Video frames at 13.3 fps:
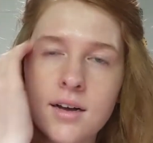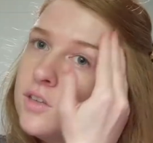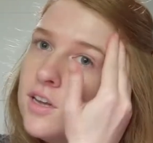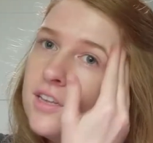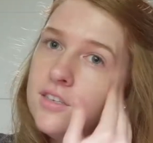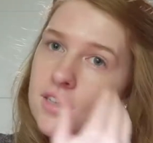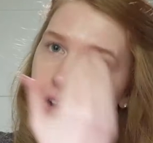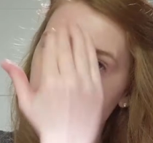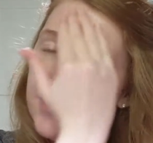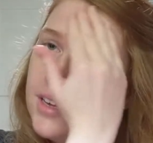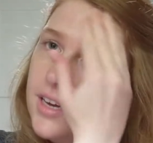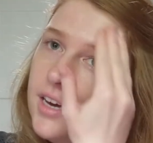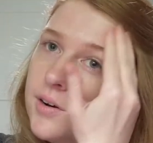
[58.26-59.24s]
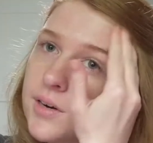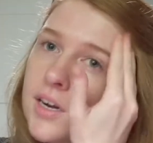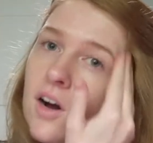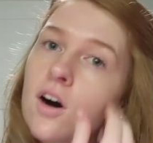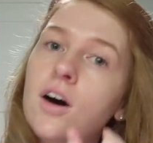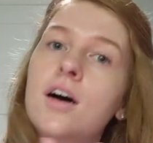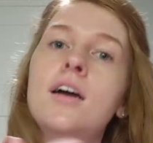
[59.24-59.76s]
It's definitely going
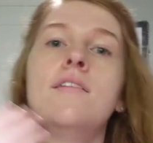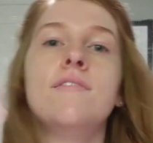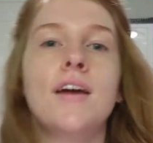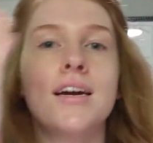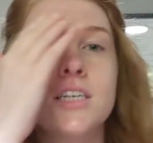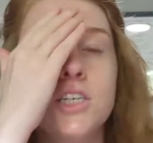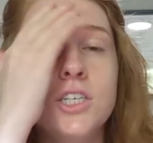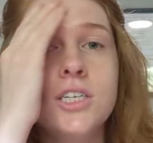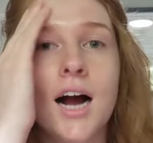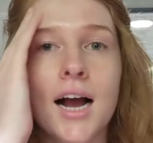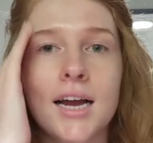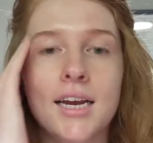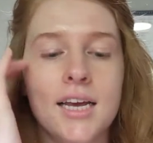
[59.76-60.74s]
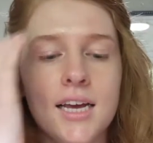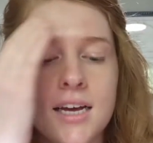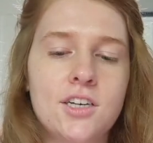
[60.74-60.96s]
on very shiny.